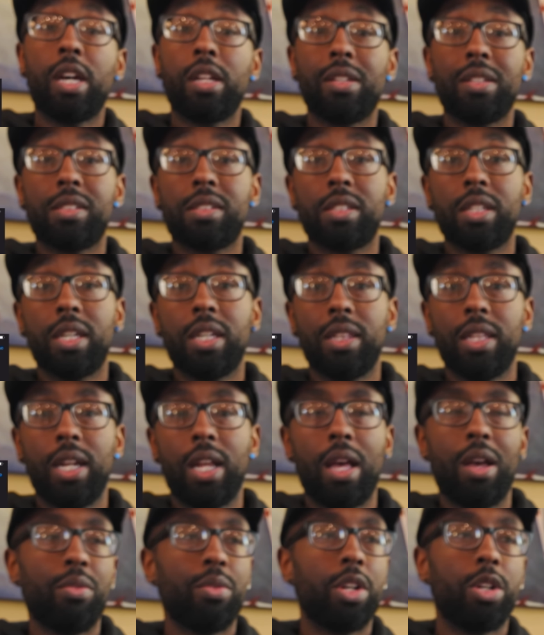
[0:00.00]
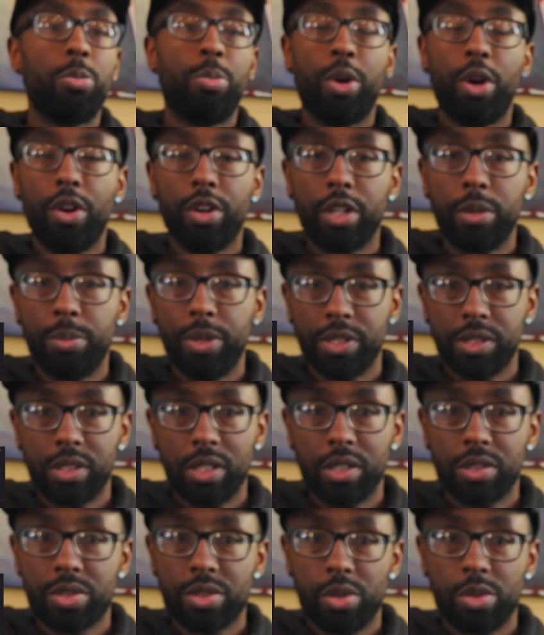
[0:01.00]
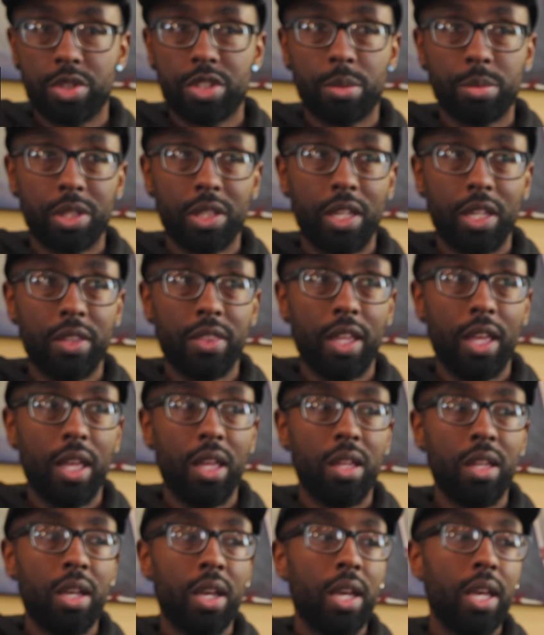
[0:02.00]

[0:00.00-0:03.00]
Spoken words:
Now, let's say that I run a party business or something like that.